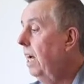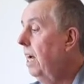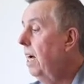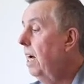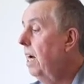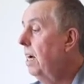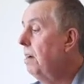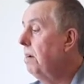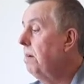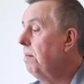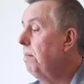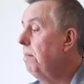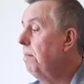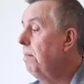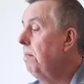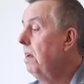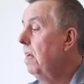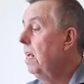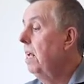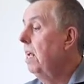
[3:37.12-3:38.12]

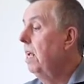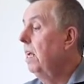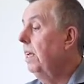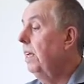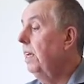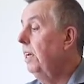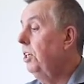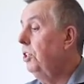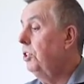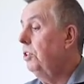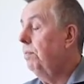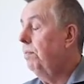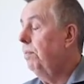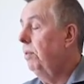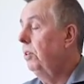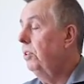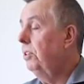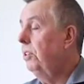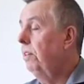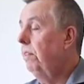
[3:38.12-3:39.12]
Um, each
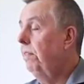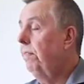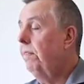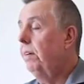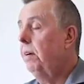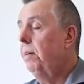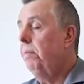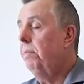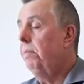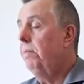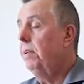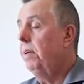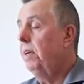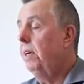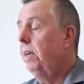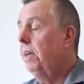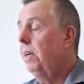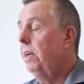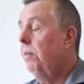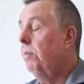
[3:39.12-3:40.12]
person, from
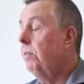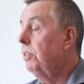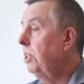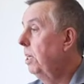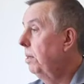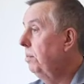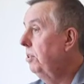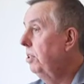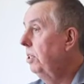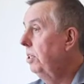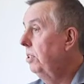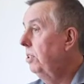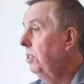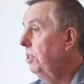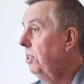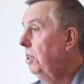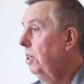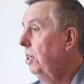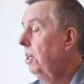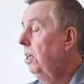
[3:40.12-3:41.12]
the
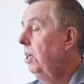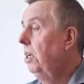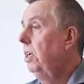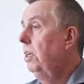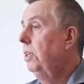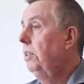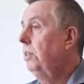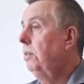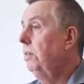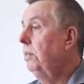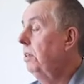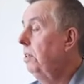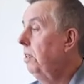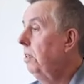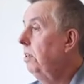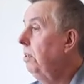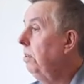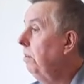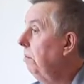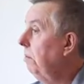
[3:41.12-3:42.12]
receptionist
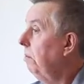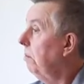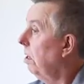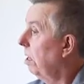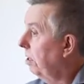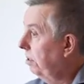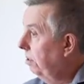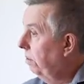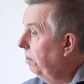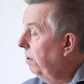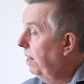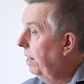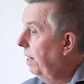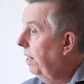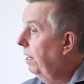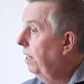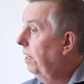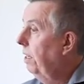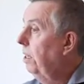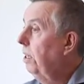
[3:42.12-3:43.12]
to Dr.
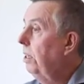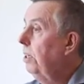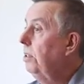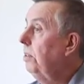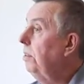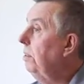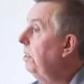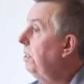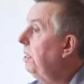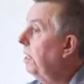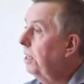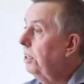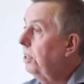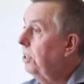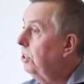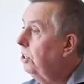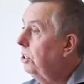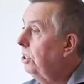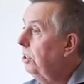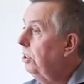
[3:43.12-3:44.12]
Ray to the
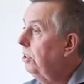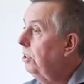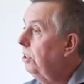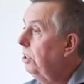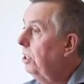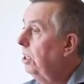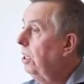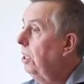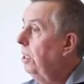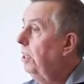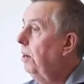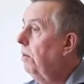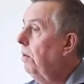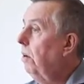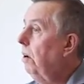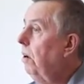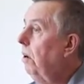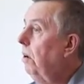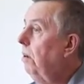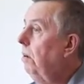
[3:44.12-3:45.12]
technicians, they
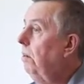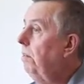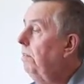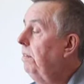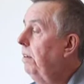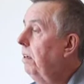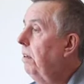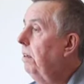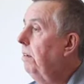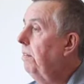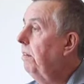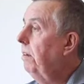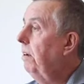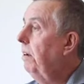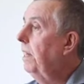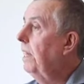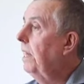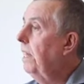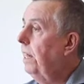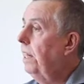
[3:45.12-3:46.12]
were all very,
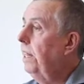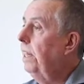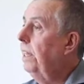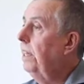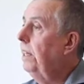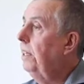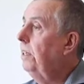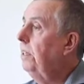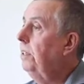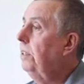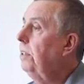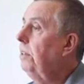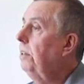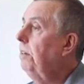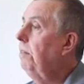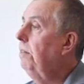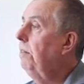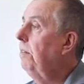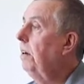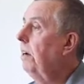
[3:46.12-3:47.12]
very kind,
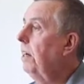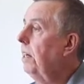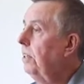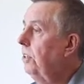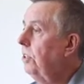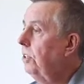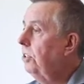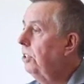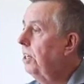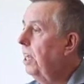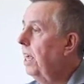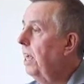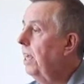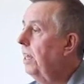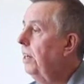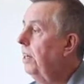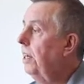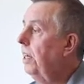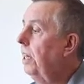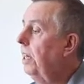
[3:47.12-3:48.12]
very
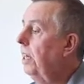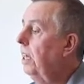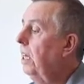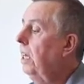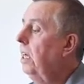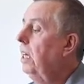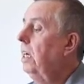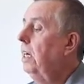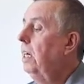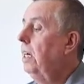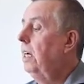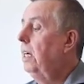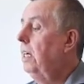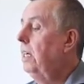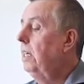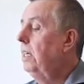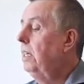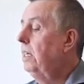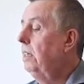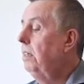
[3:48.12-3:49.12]
understanding,
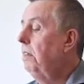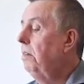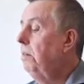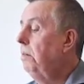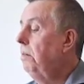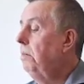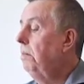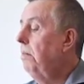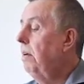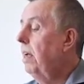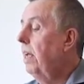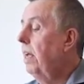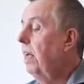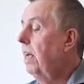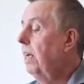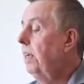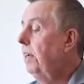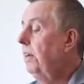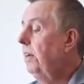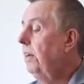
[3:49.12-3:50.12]

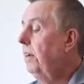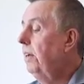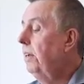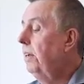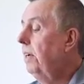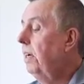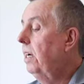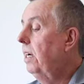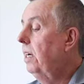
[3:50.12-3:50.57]
and